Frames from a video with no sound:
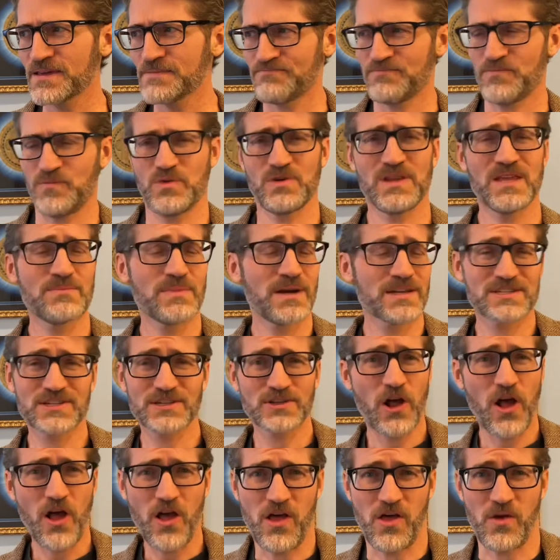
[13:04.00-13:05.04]
really much at
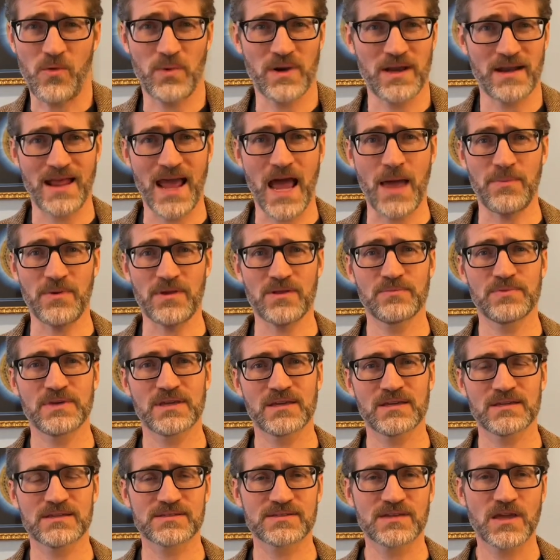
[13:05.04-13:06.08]
all when it happened
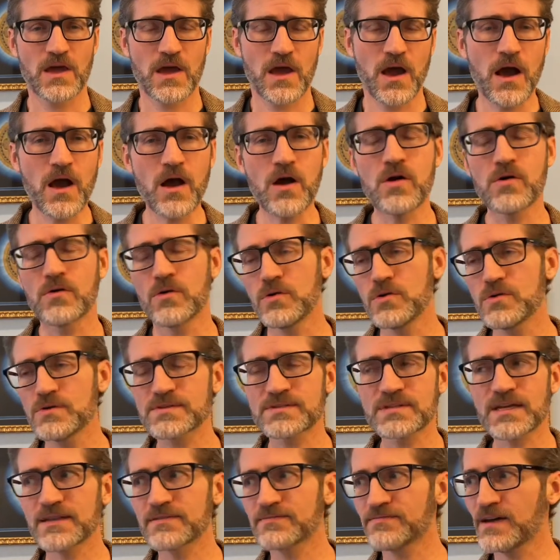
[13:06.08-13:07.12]
because, who's
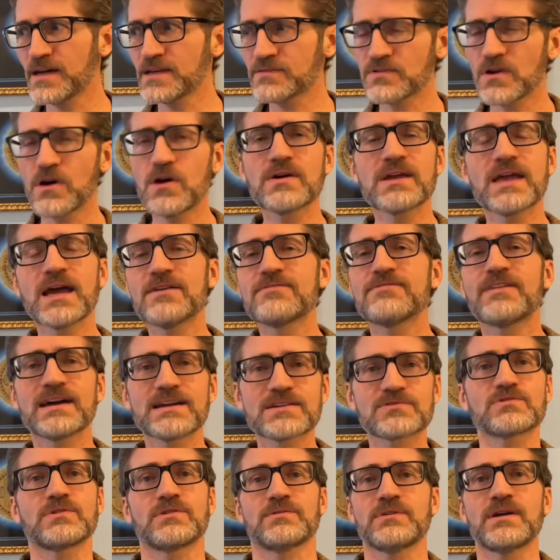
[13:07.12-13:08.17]
that Viceroy? Oh yeah,
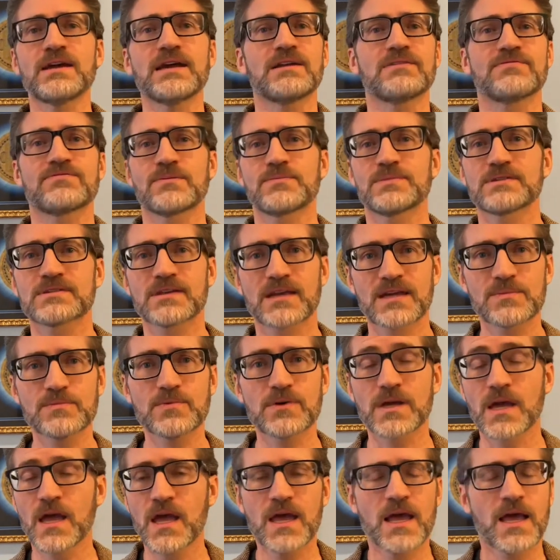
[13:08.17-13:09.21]
Viceroy, right, from the second
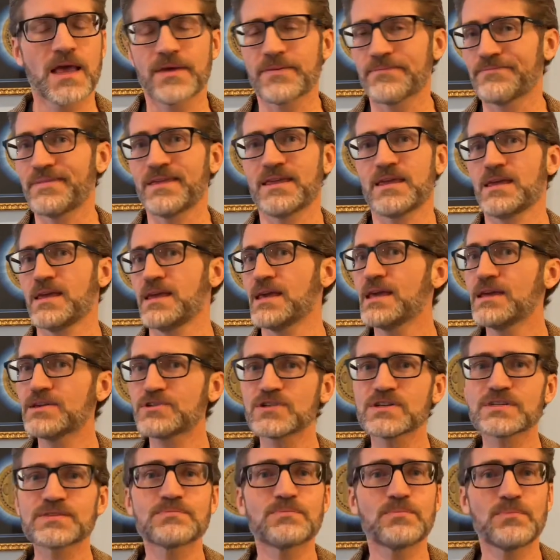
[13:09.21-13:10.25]
book. He
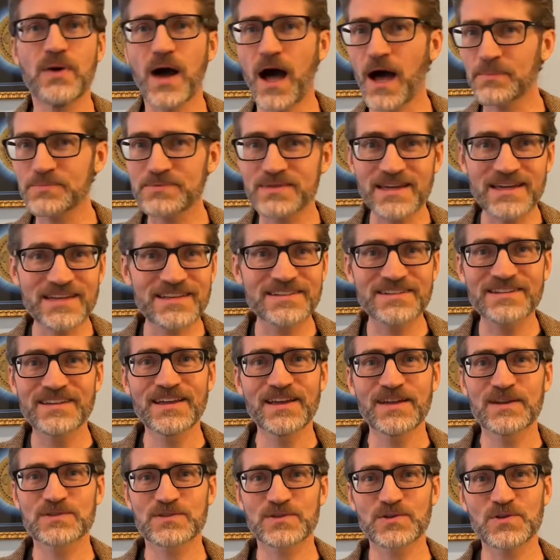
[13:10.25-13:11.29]
just popped in
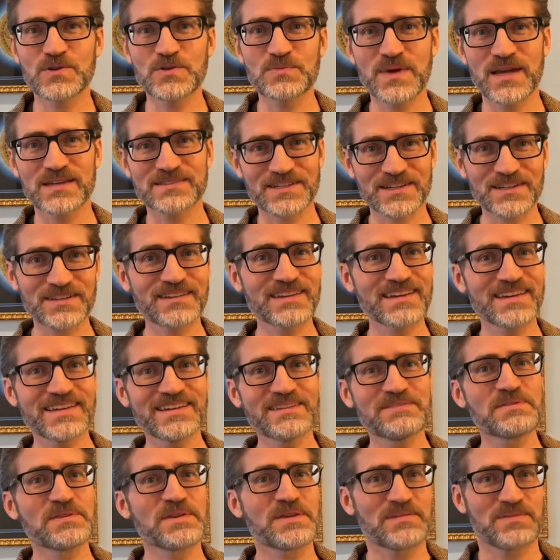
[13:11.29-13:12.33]
to
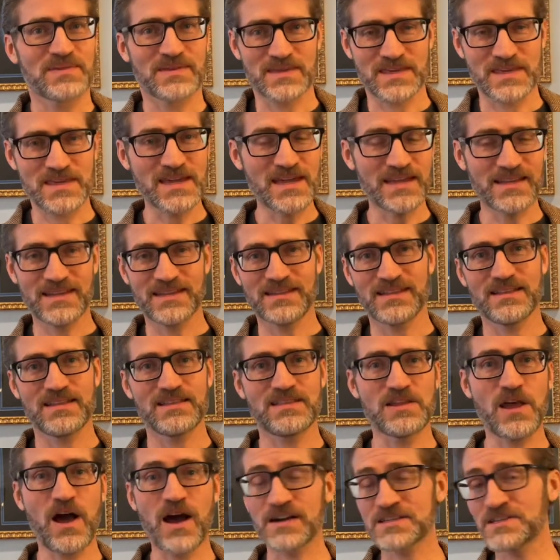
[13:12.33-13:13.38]
basically get
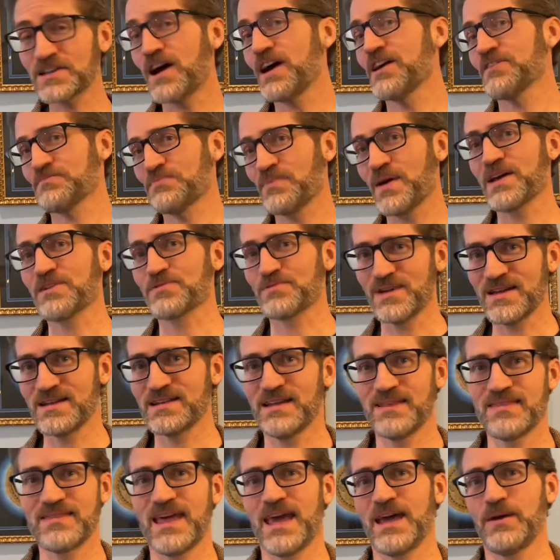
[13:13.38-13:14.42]
knocked off by Rin,
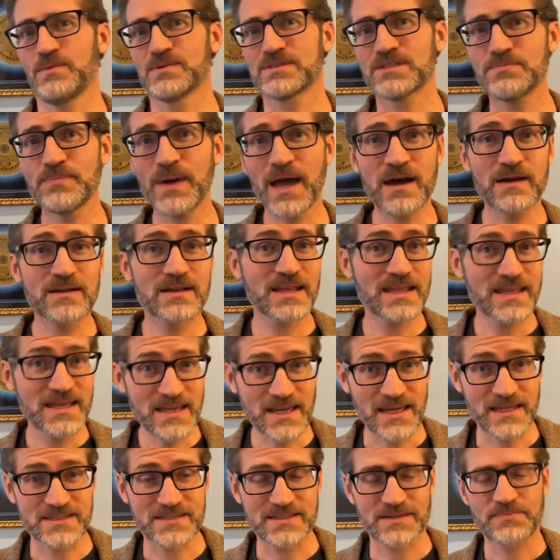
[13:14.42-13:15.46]
and that was about it.